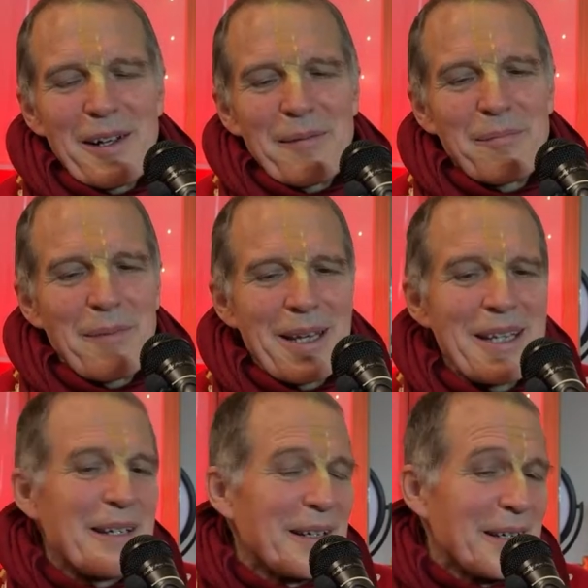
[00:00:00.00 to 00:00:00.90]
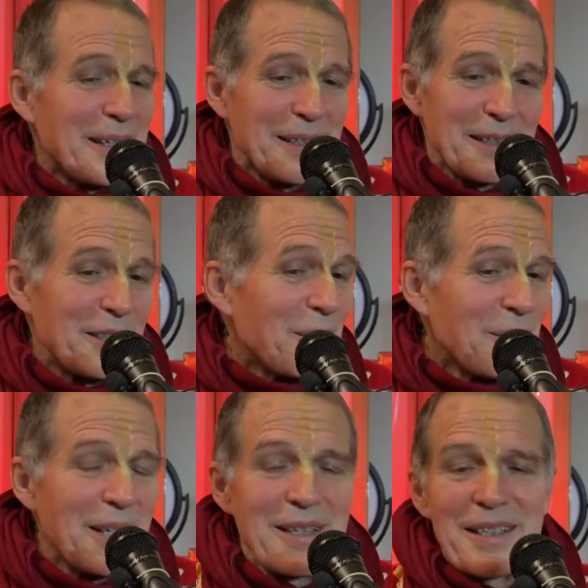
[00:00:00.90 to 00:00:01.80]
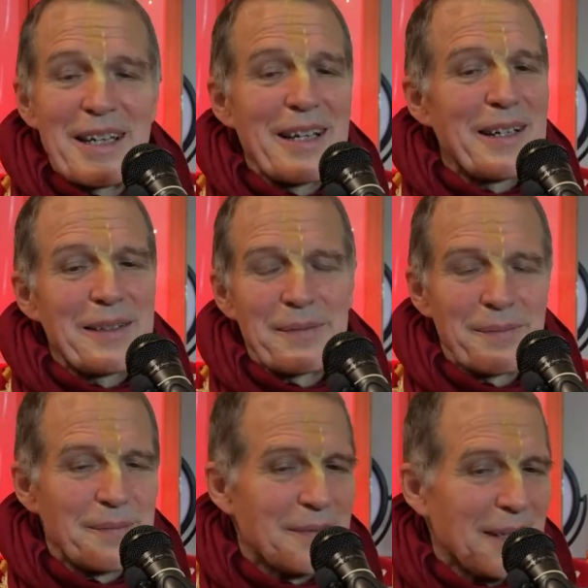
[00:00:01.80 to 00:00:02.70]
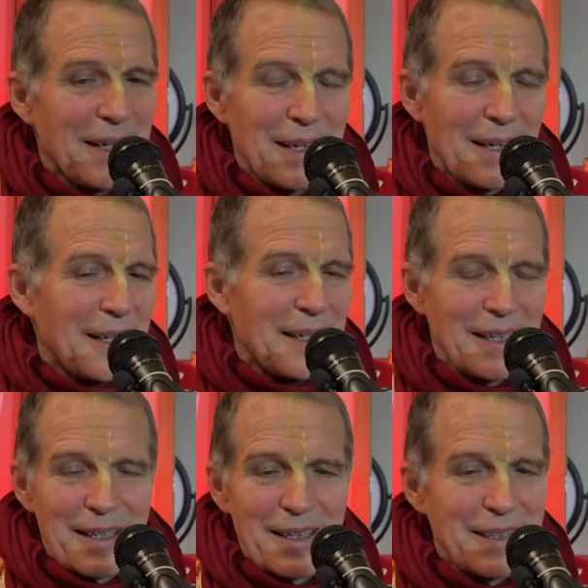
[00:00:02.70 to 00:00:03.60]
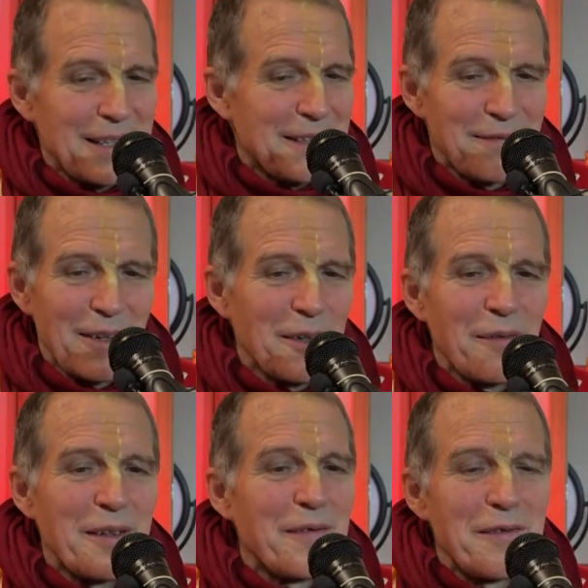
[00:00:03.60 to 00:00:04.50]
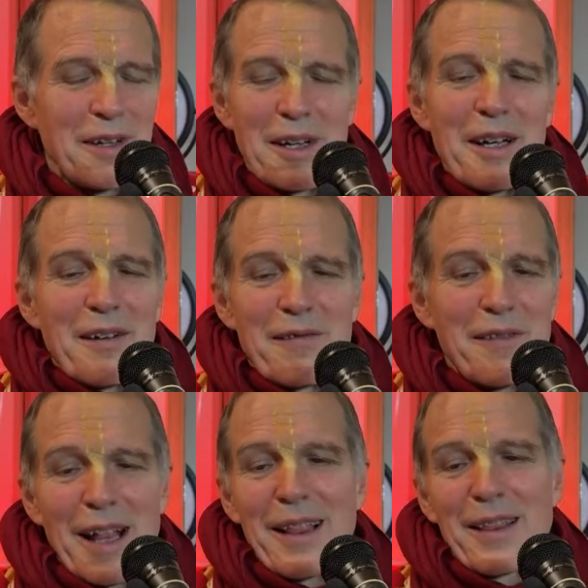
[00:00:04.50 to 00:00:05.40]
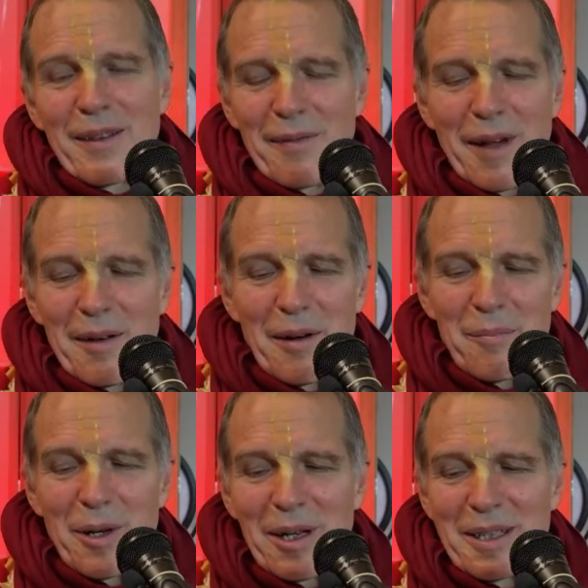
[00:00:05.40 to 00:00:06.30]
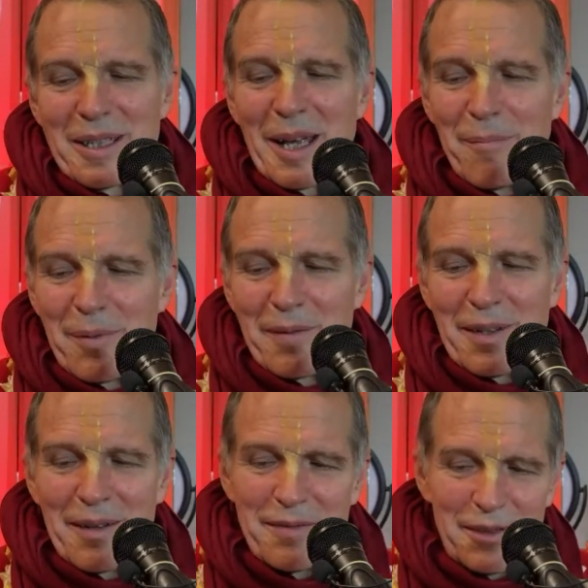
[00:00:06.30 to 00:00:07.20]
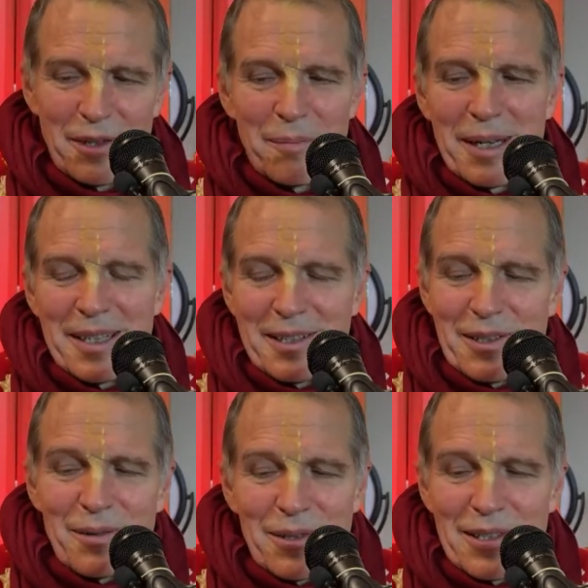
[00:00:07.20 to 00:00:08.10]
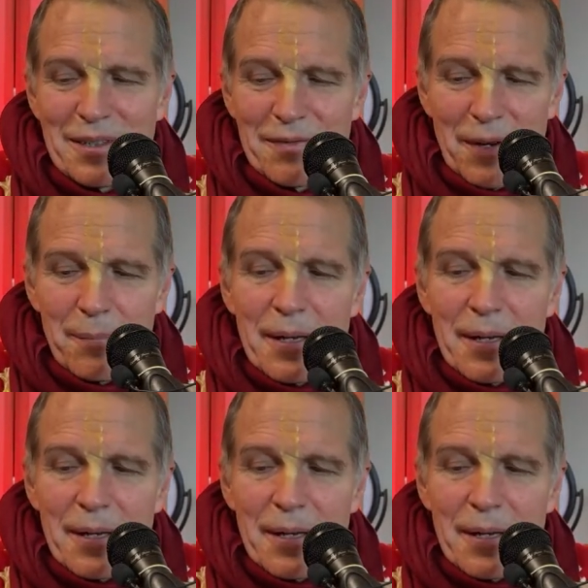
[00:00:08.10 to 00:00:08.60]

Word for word: many uh, students here. That's one of the wealth of our Berlin temple. We have so many students from